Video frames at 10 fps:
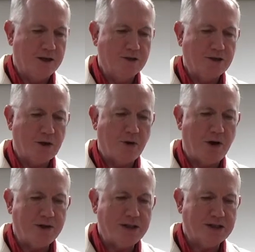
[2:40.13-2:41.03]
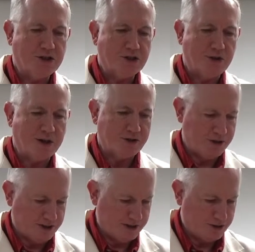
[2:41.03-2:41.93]
So on the
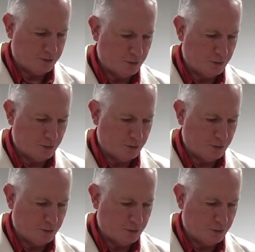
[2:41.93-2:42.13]
instructions,